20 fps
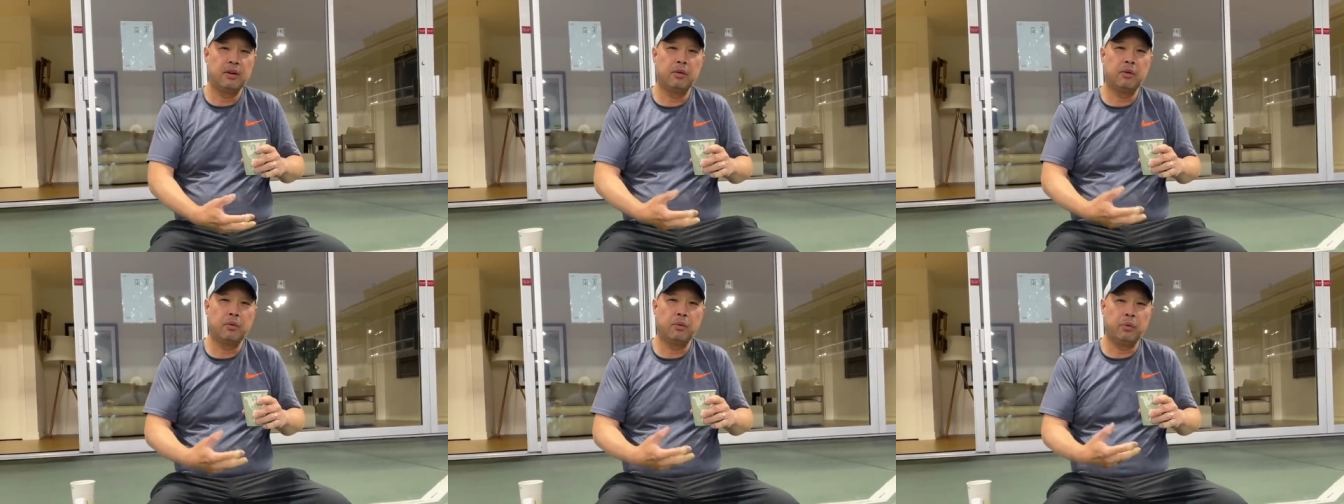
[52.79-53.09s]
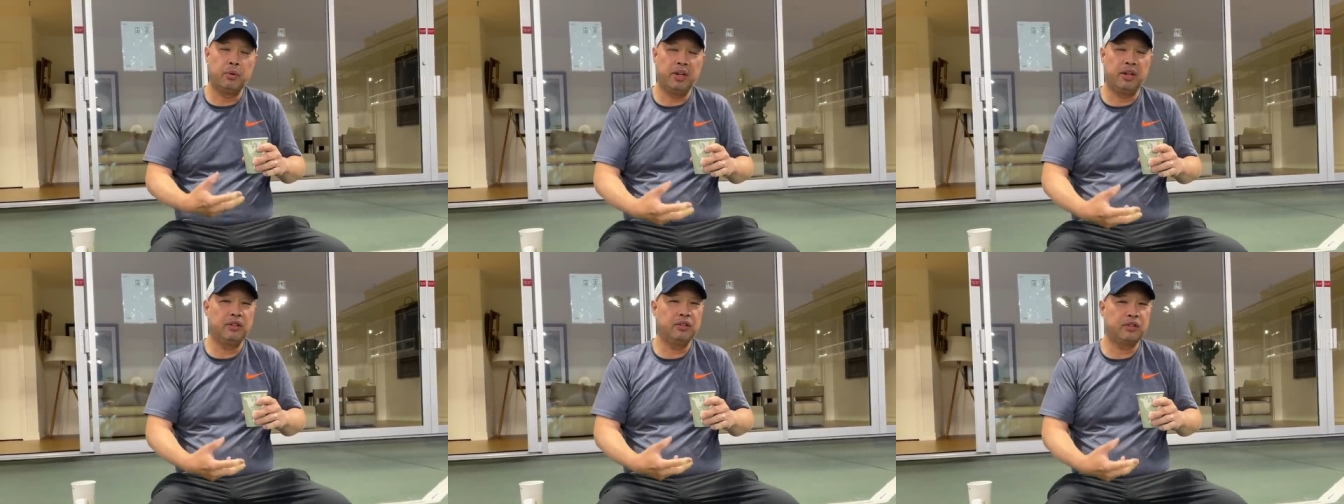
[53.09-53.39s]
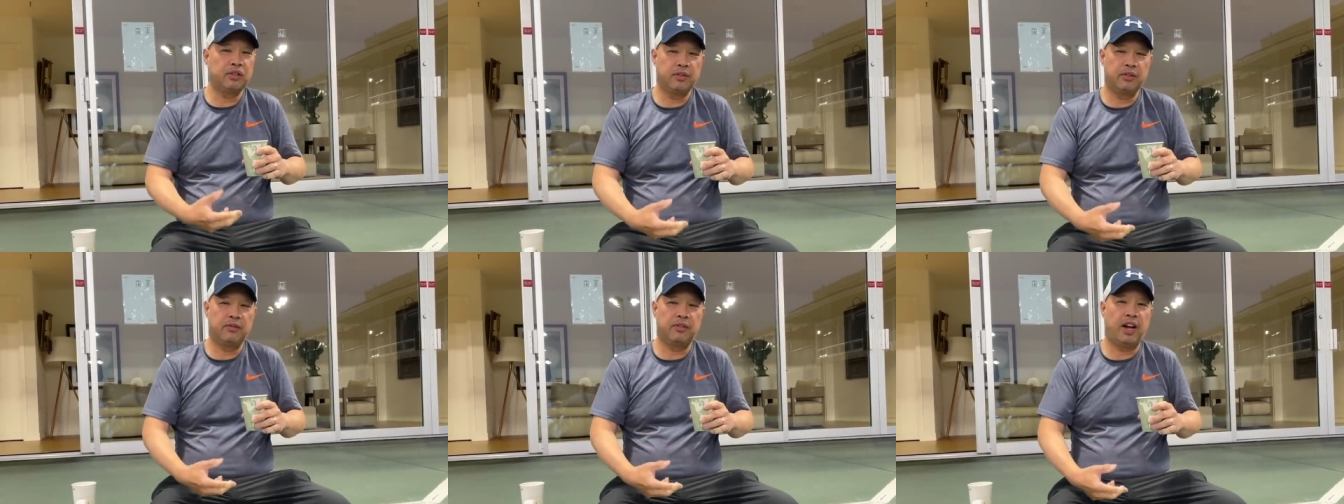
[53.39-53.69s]
will
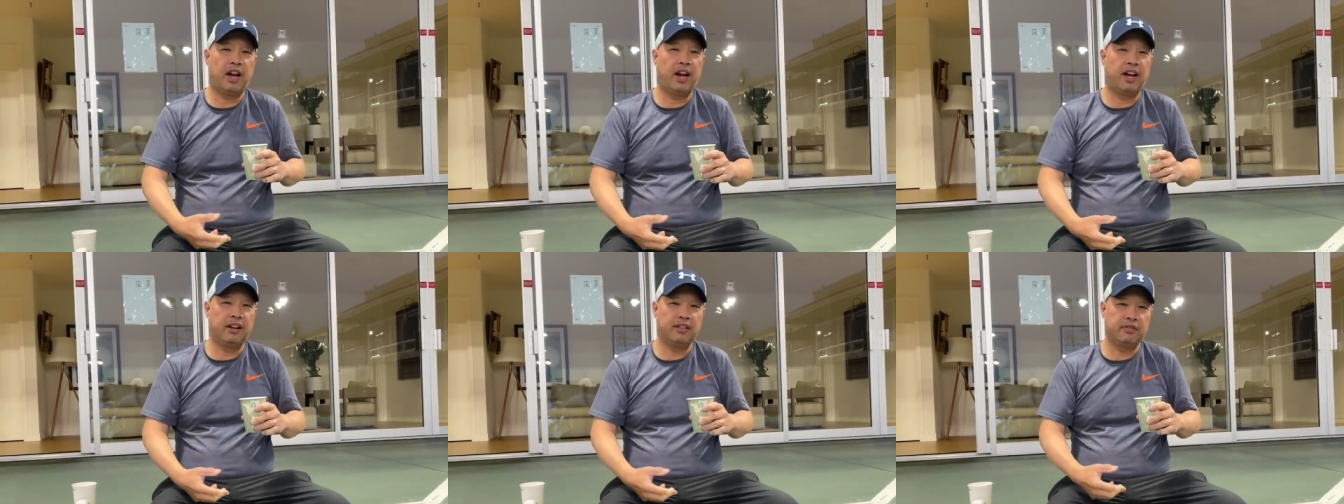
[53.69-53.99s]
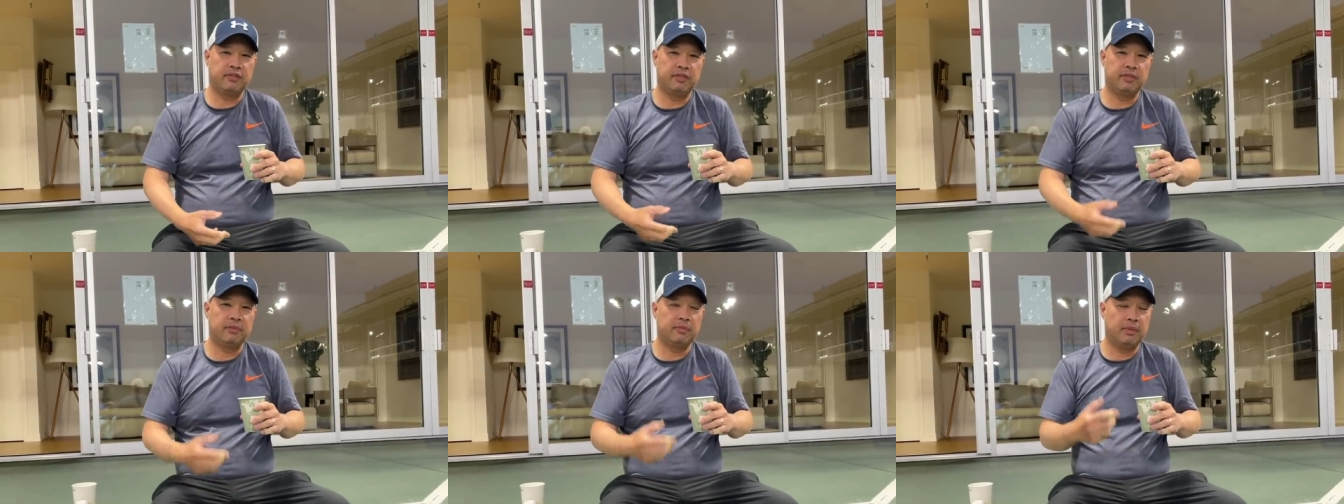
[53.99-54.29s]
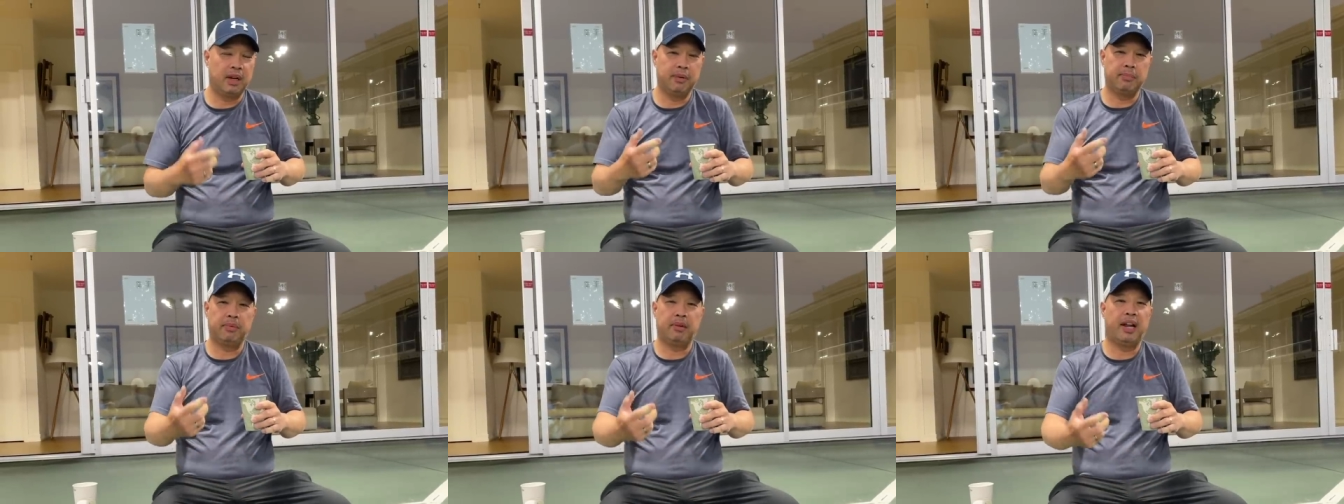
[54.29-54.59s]
survive
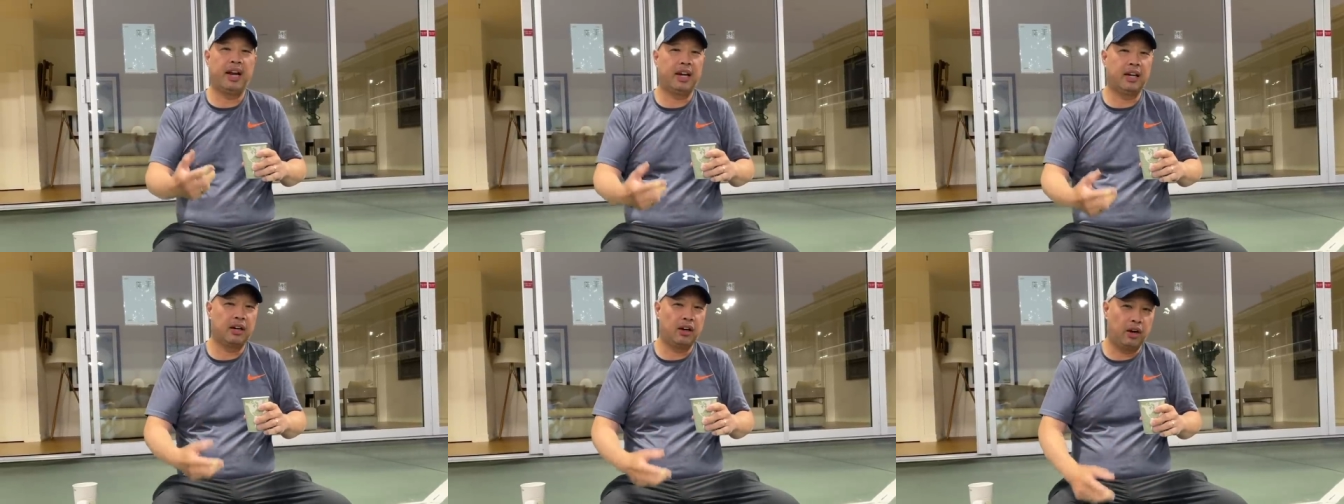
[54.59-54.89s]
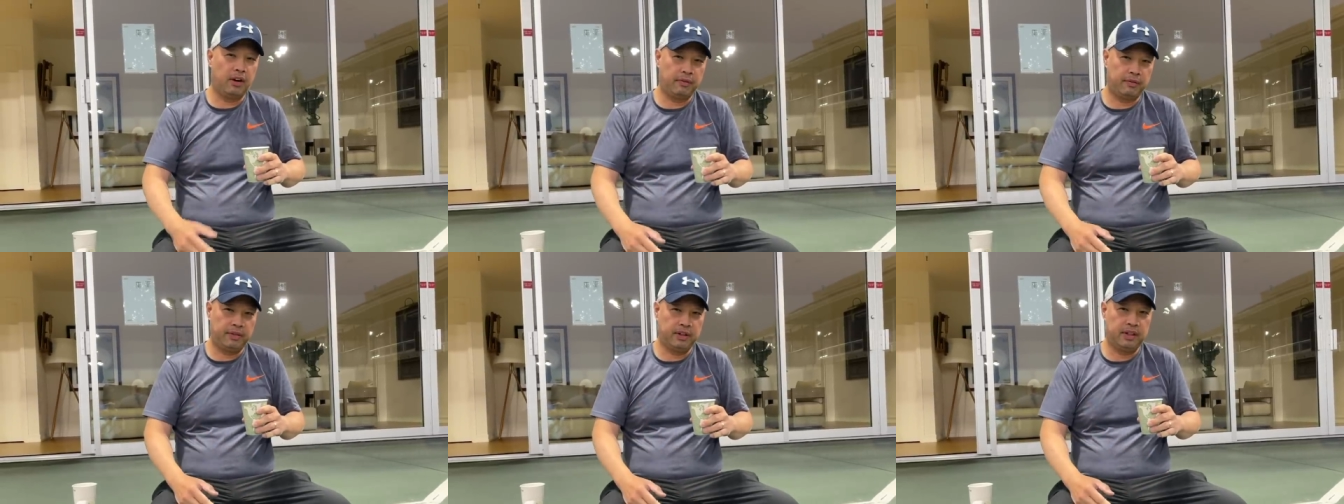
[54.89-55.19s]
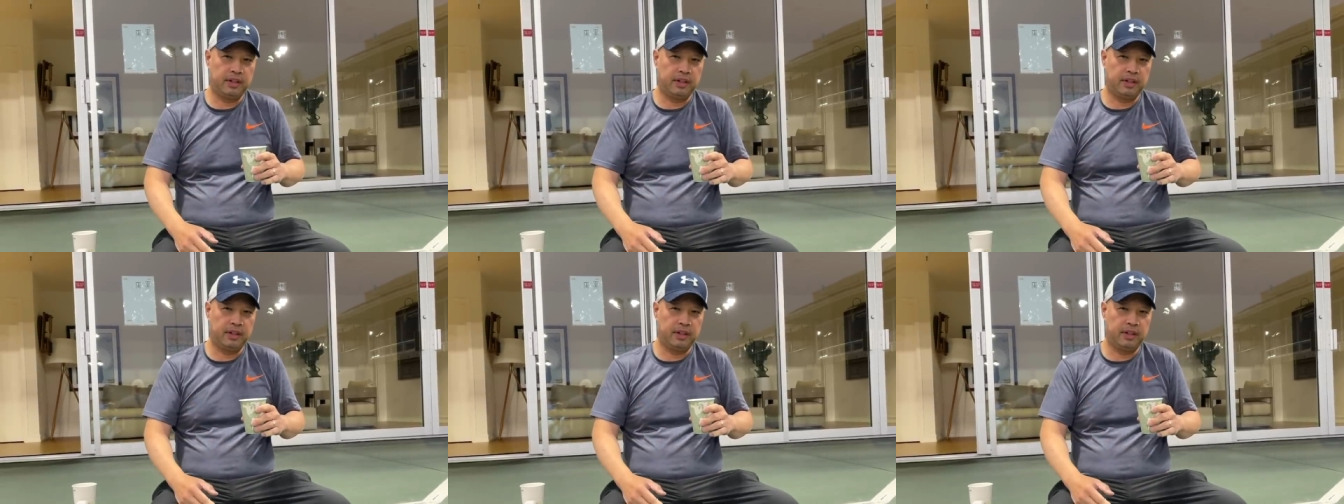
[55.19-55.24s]
my black coffee.